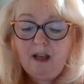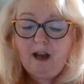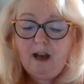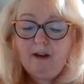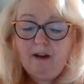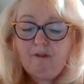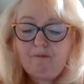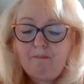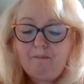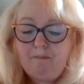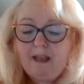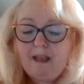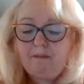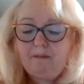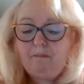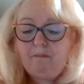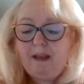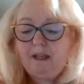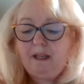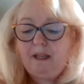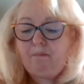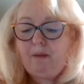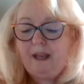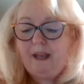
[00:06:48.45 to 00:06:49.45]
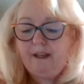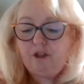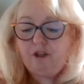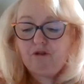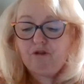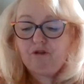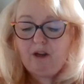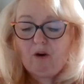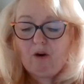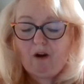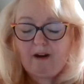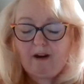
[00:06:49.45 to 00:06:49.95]
of man-made
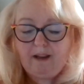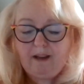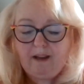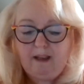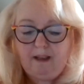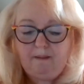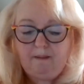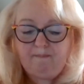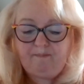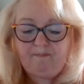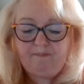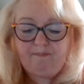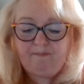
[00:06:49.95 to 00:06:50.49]
patriarchy.